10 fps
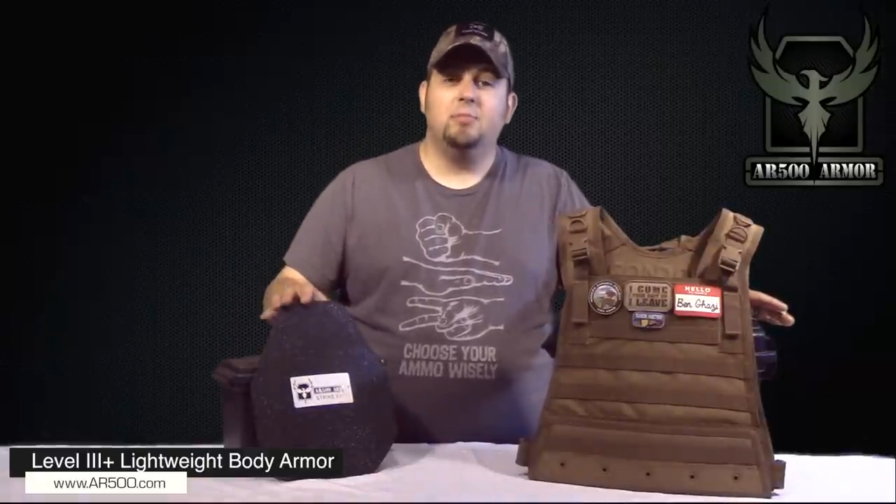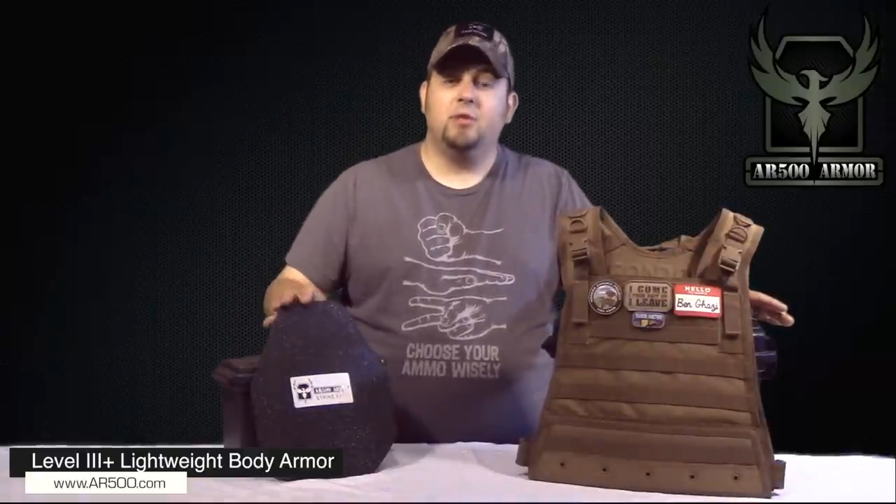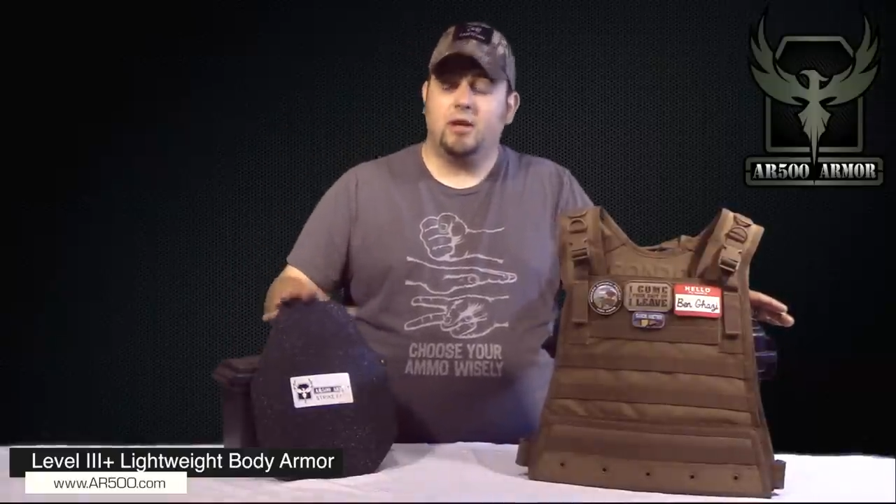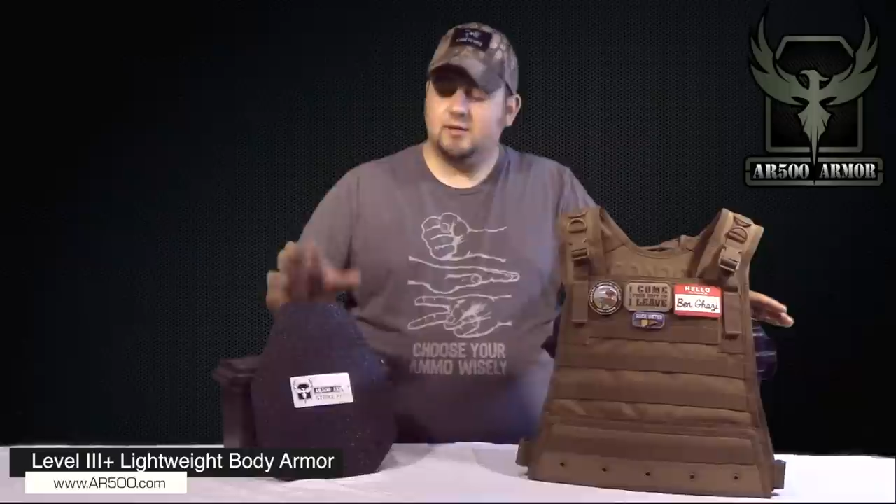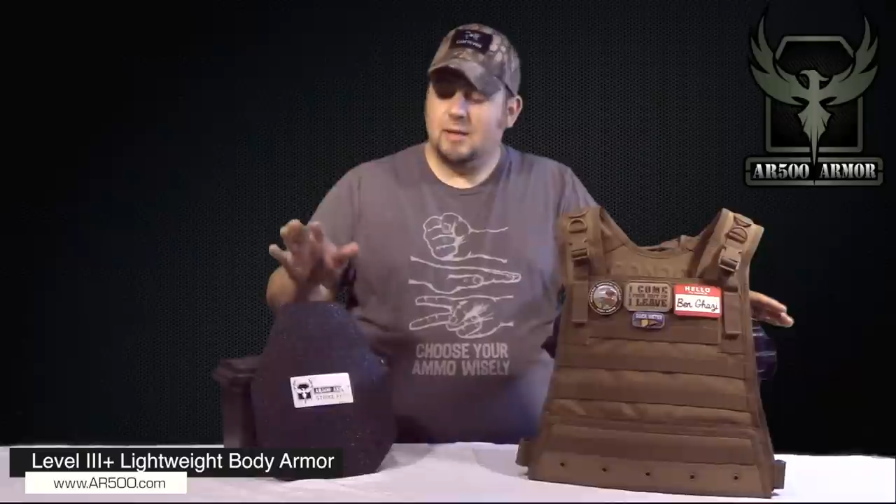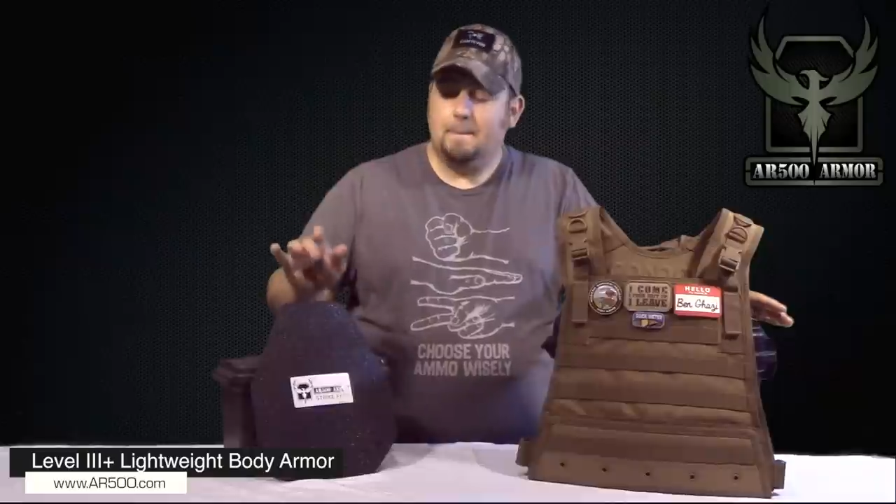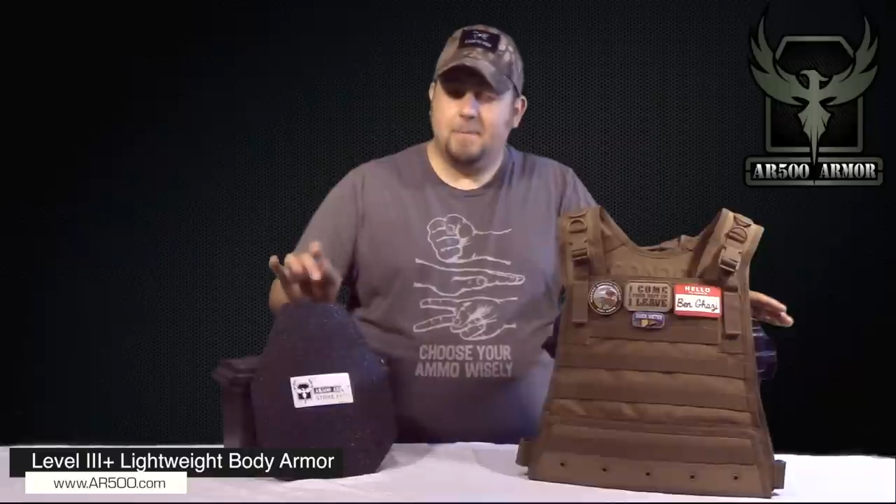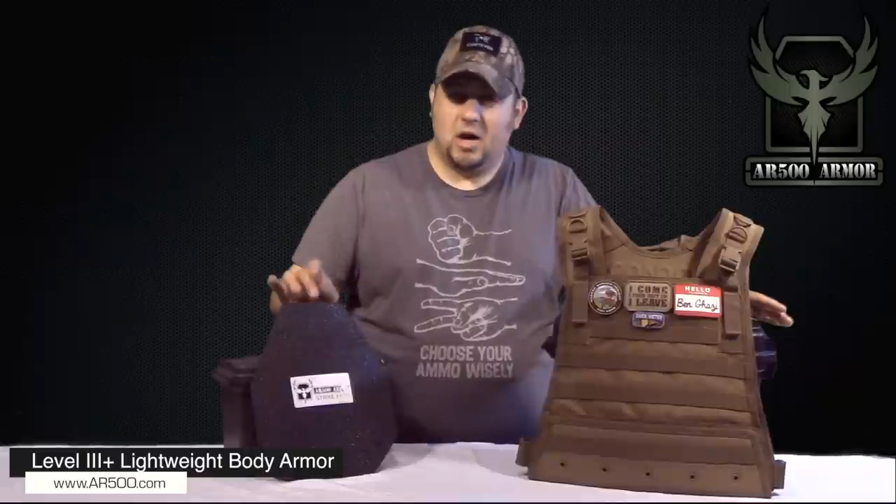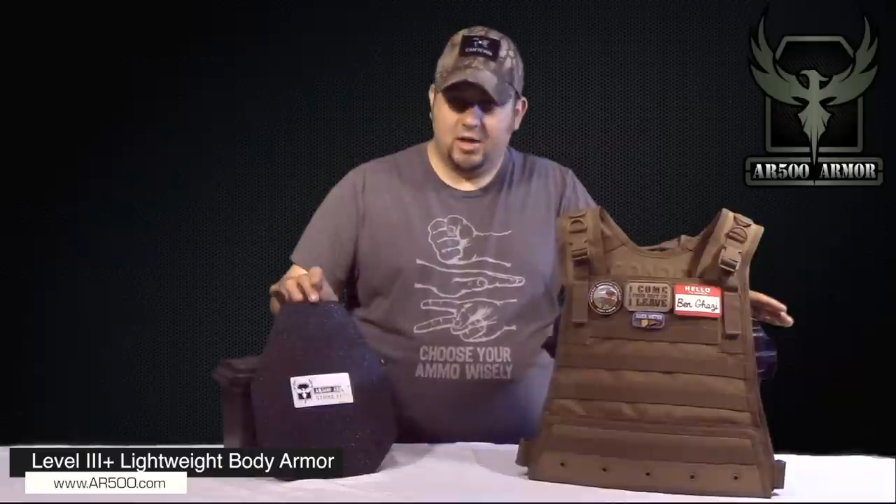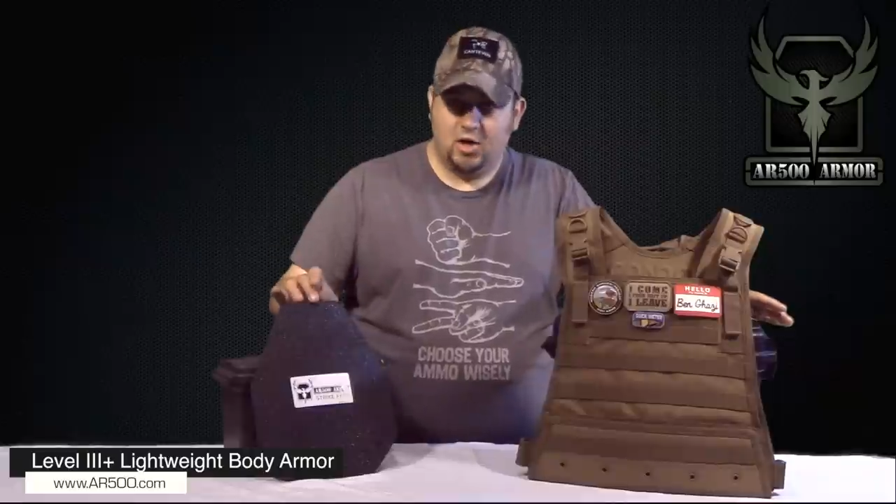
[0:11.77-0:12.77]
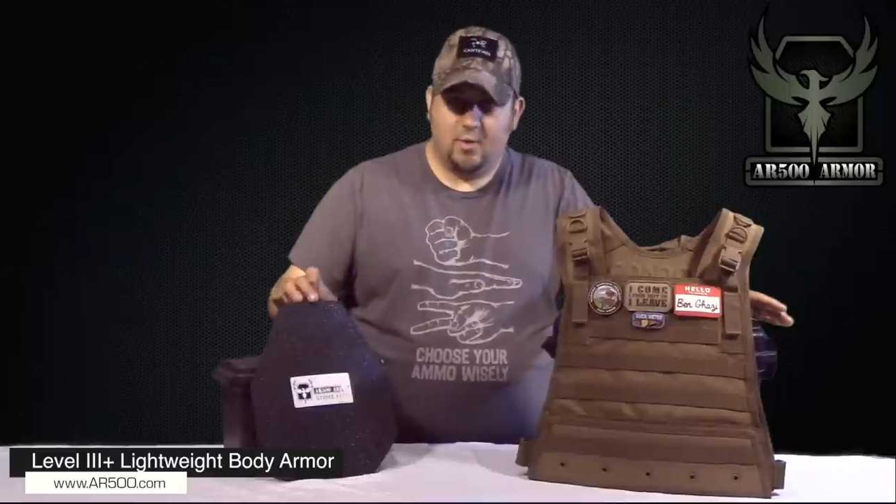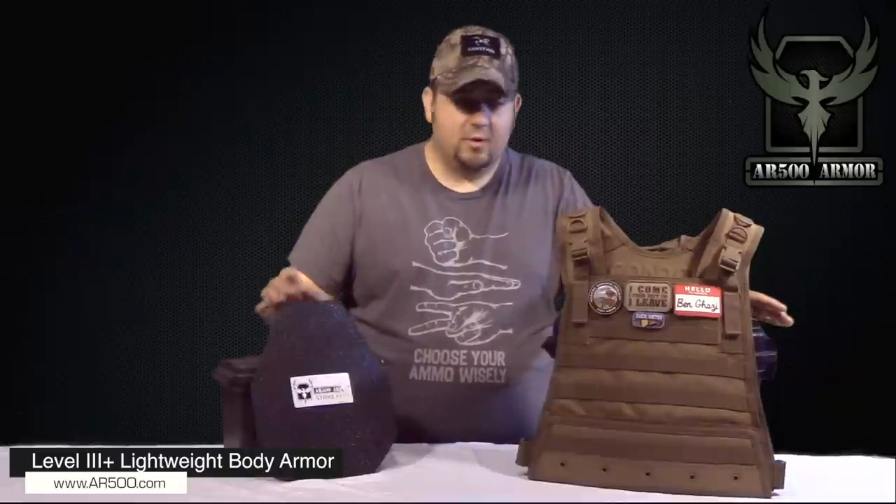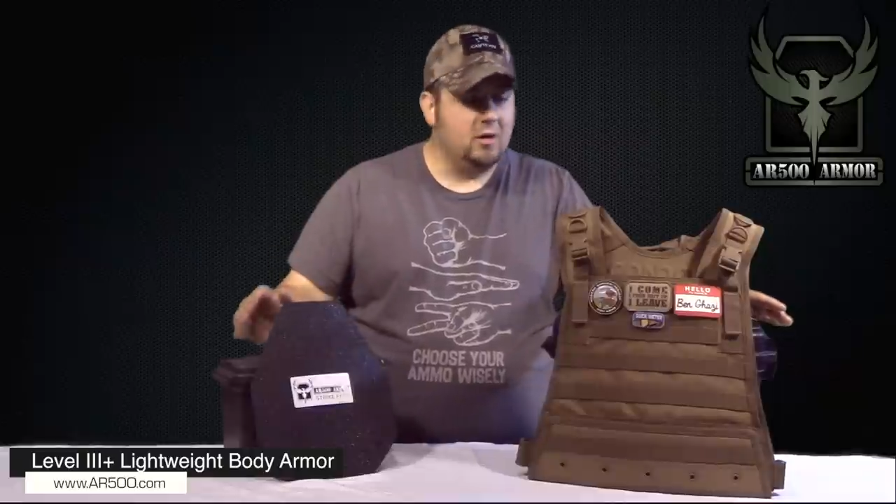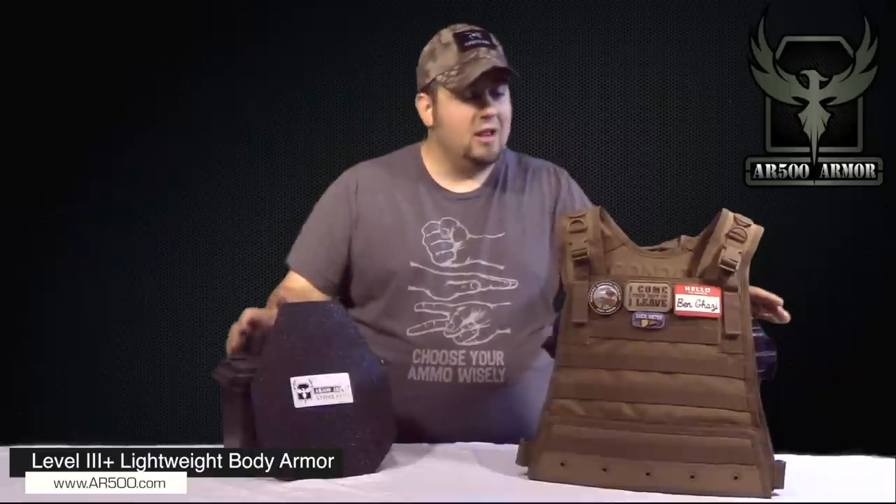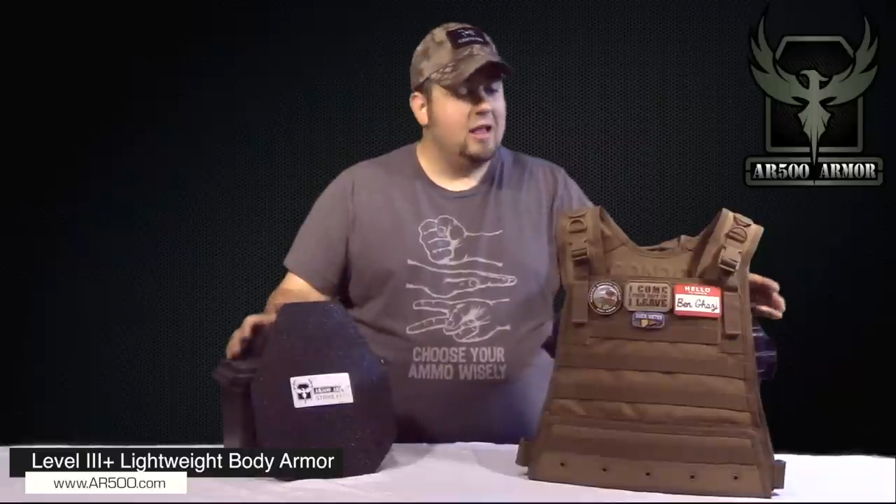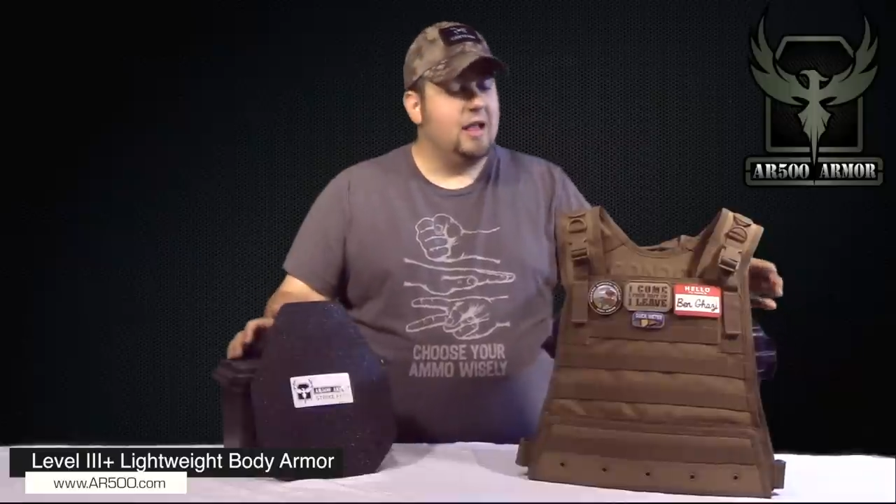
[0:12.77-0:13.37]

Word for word: plus body armor,